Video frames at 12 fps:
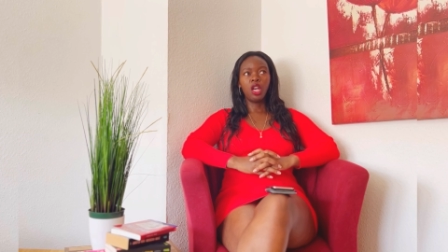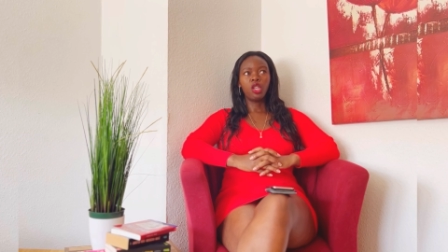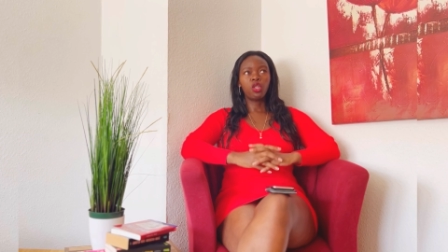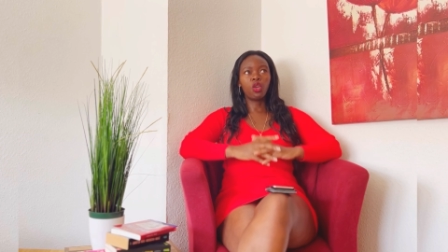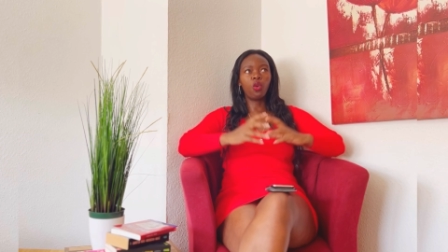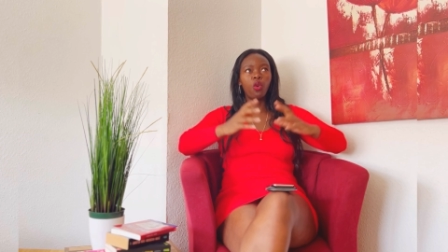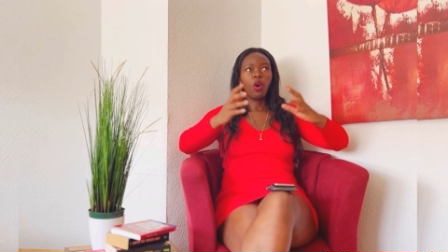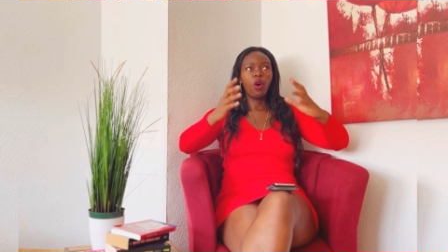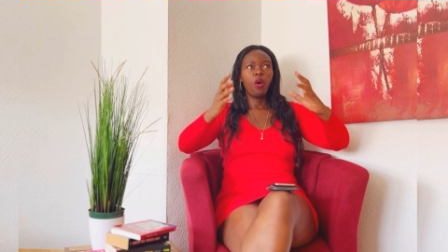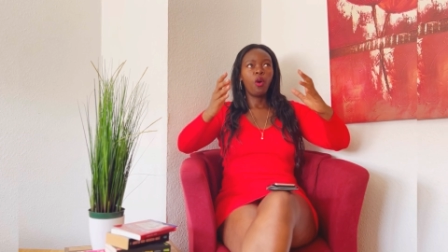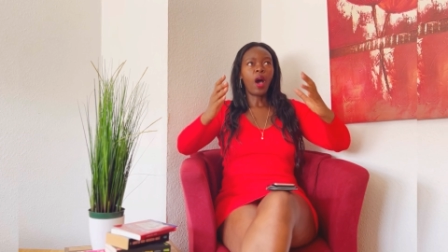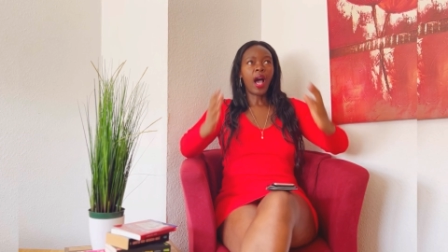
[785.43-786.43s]
So
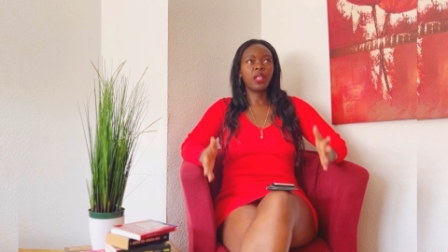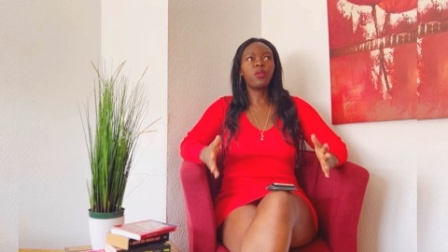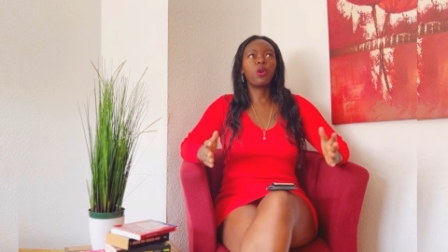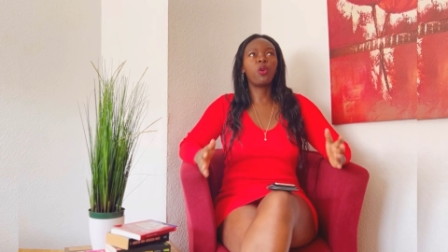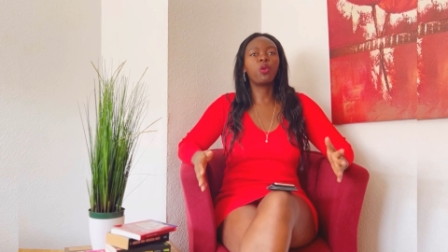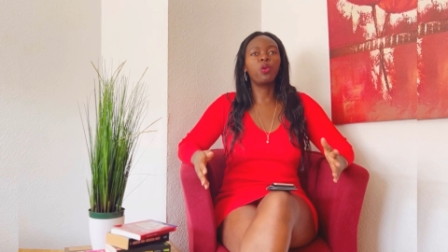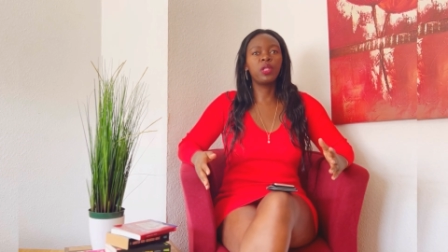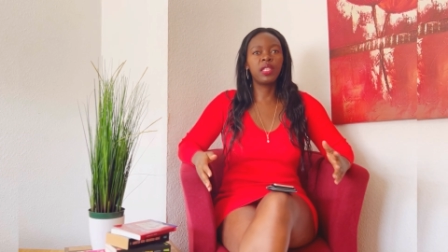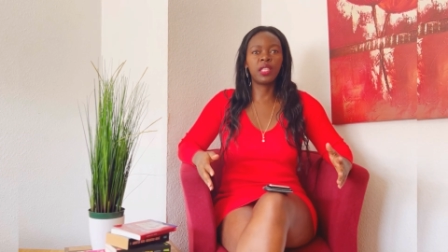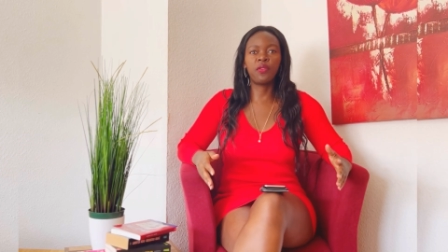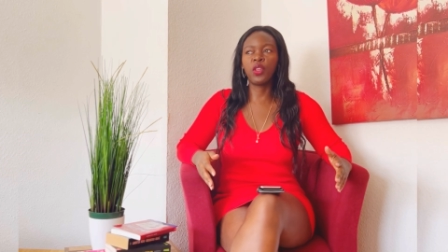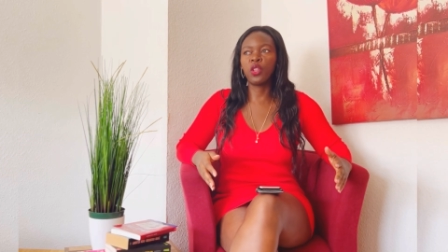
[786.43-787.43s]
as we conclude
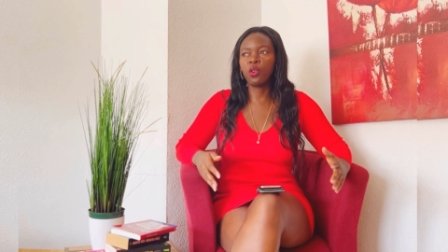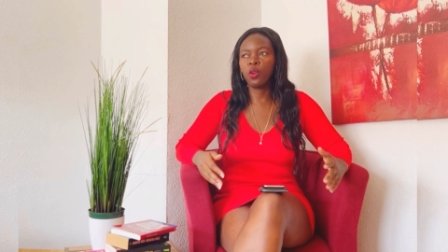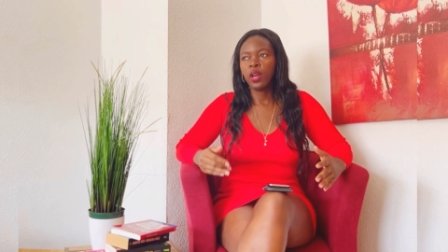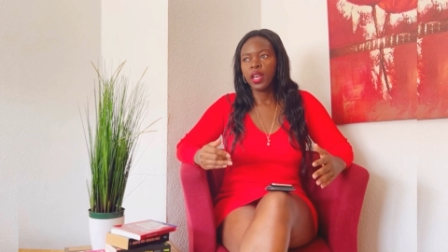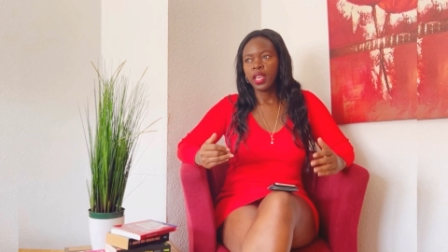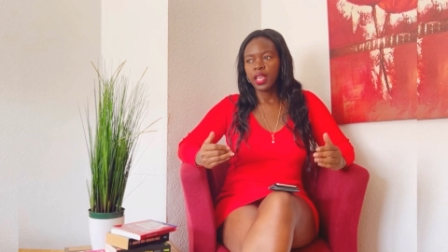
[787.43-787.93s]
this video,